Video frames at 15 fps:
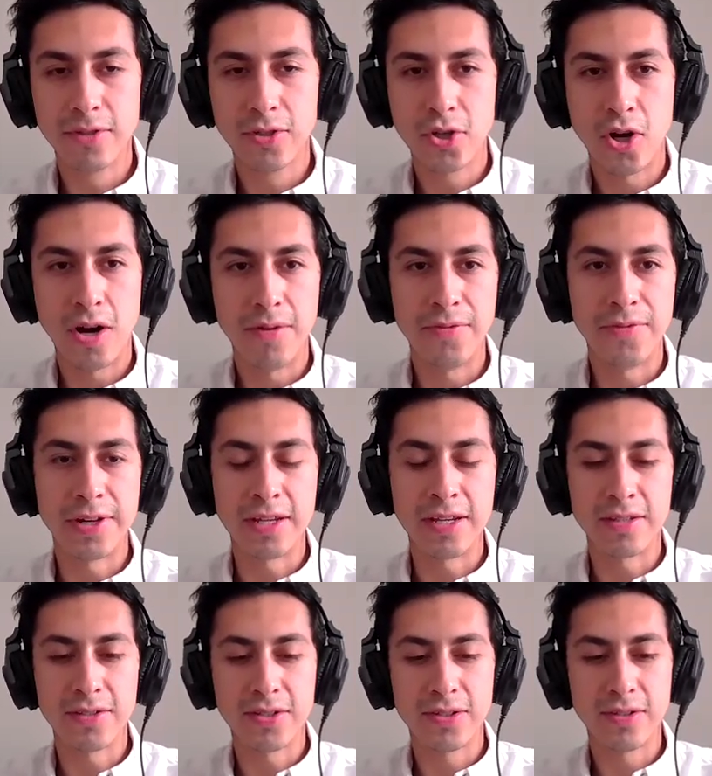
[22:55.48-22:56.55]

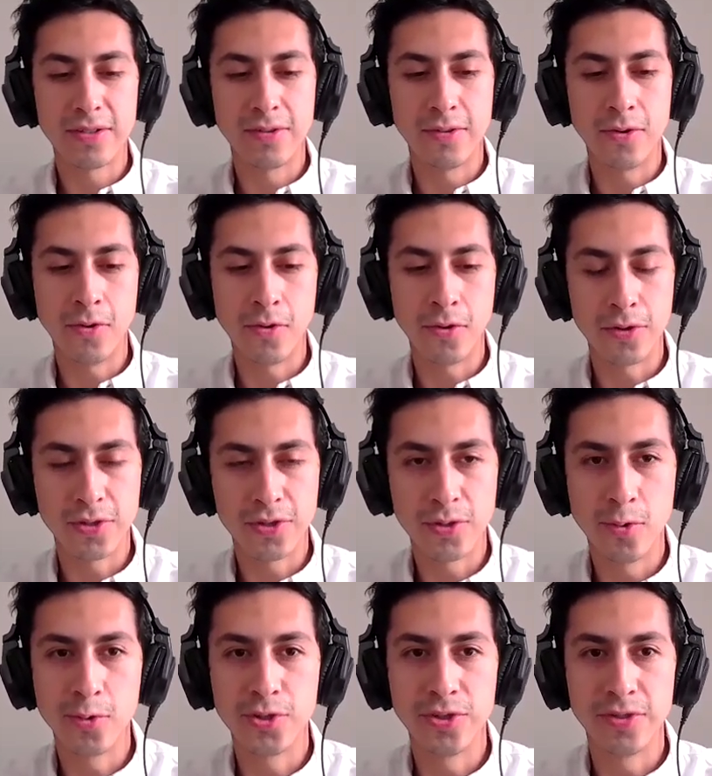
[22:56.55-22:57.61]
confidence or
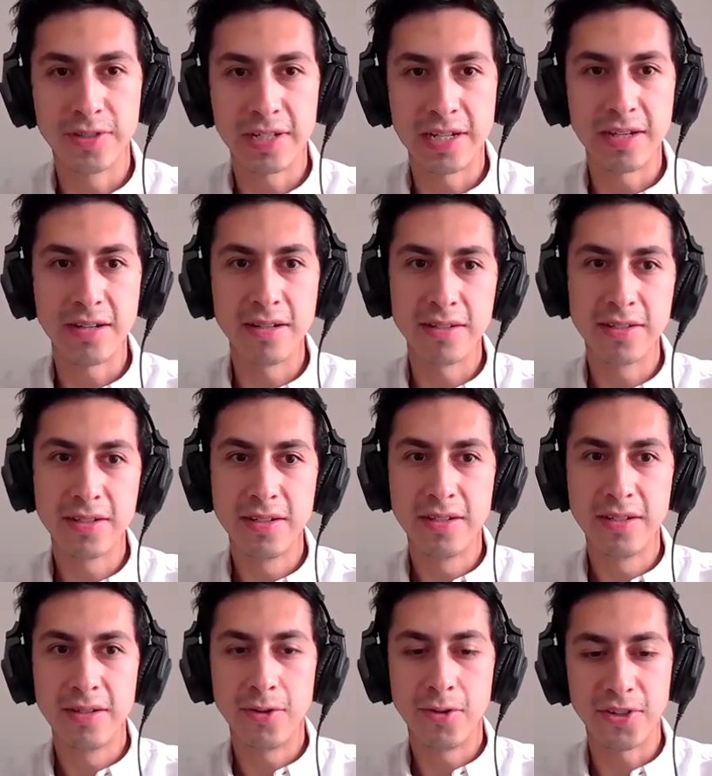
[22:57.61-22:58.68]
social skills
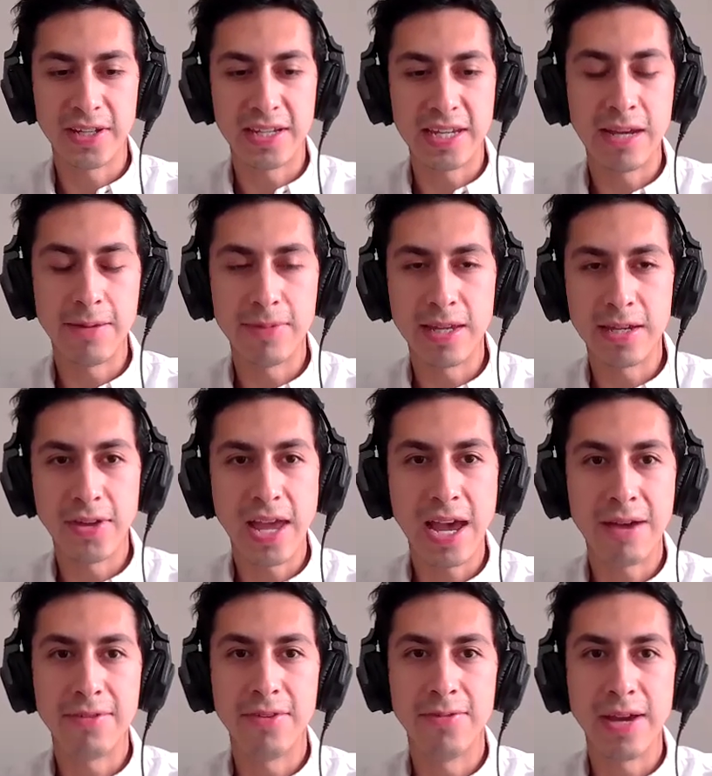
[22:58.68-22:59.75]
or game that you
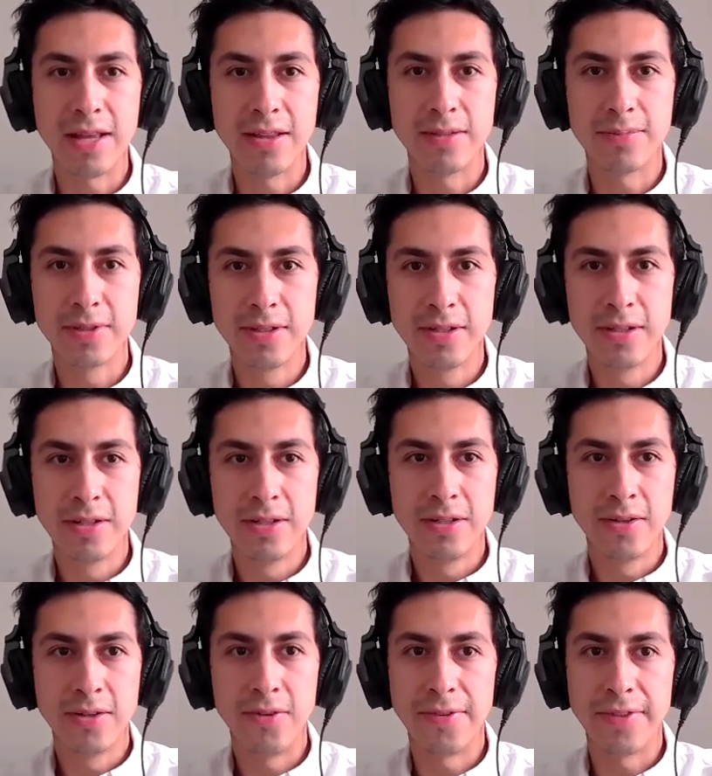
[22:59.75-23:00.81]
have developed
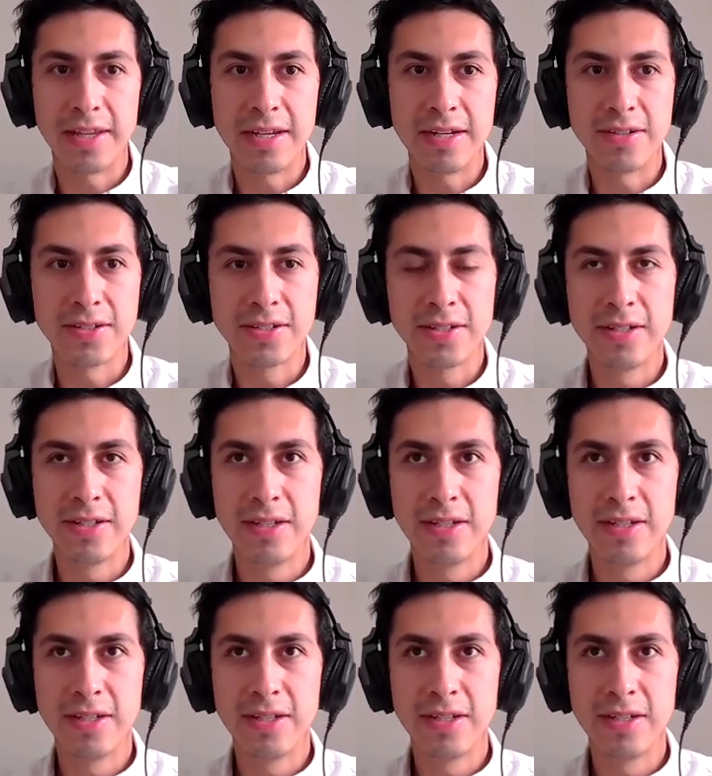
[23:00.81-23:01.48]
over the years.